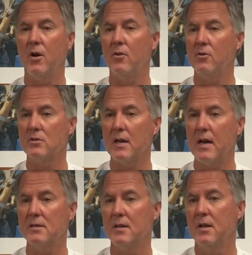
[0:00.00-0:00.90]
all those
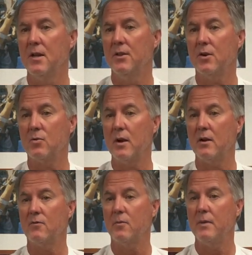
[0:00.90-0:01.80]
guys, the
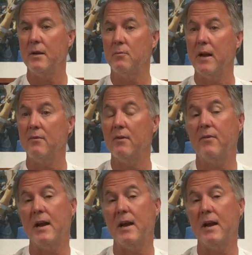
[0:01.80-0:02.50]
credit for being brave enough.